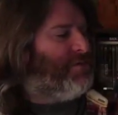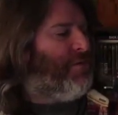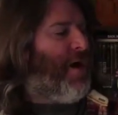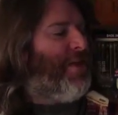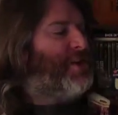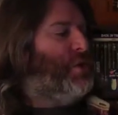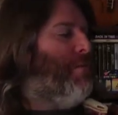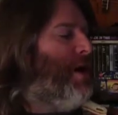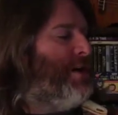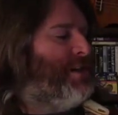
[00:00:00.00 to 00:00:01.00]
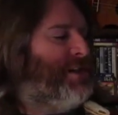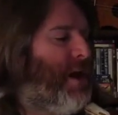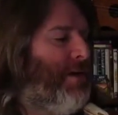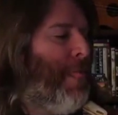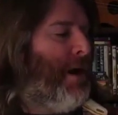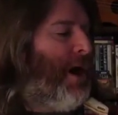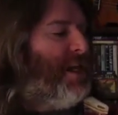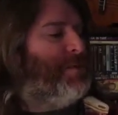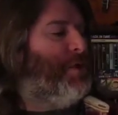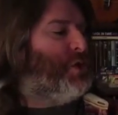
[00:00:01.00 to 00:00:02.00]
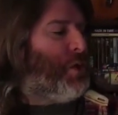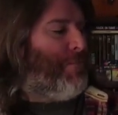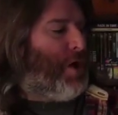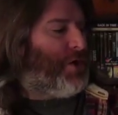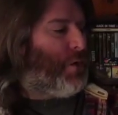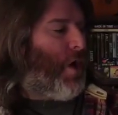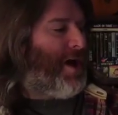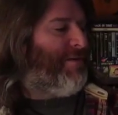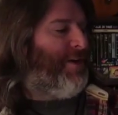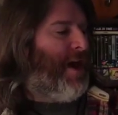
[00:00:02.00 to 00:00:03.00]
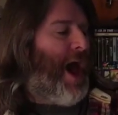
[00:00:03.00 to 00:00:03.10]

Father to a murdered son. Husband to a murdered wife.